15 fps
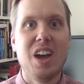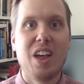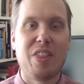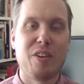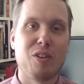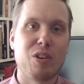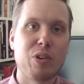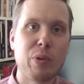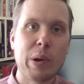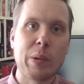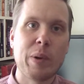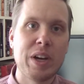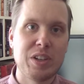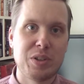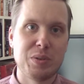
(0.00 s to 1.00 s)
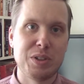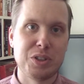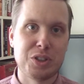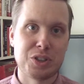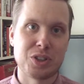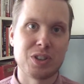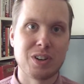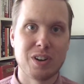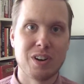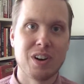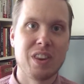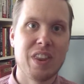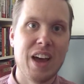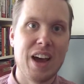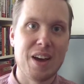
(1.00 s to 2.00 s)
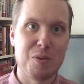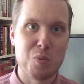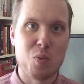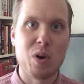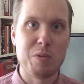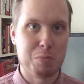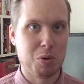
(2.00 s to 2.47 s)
they're a great way to ensure that one